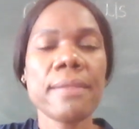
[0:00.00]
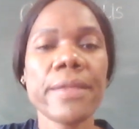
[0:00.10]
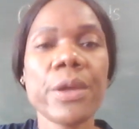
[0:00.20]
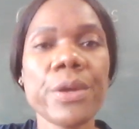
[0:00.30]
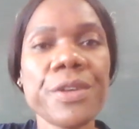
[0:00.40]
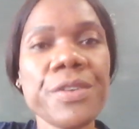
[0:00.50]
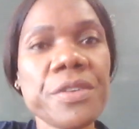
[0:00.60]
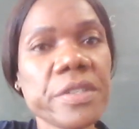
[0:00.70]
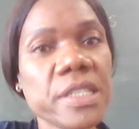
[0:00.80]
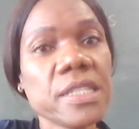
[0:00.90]
The good
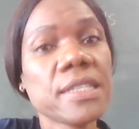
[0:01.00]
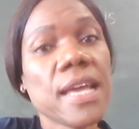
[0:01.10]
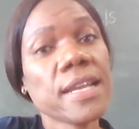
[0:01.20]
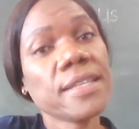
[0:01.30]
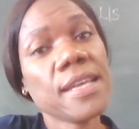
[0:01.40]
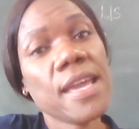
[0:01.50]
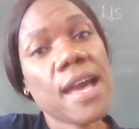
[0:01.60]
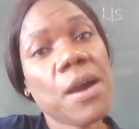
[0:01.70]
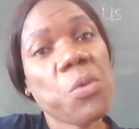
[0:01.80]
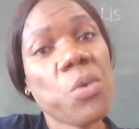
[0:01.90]
news is that there
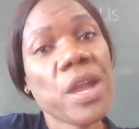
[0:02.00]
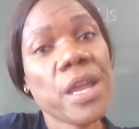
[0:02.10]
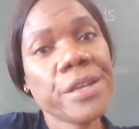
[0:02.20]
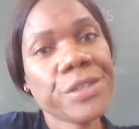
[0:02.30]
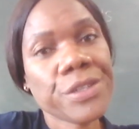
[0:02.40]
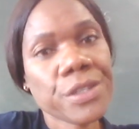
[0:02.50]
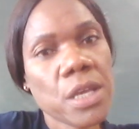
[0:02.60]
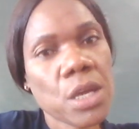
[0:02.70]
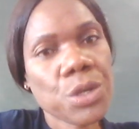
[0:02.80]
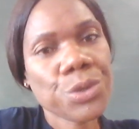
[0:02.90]
are
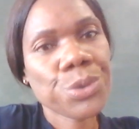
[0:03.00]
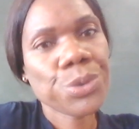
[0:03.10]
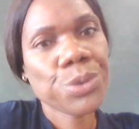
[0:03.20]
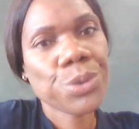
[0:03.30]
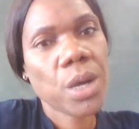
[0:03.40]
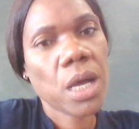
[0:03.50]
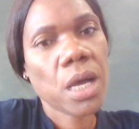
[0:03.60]
ways to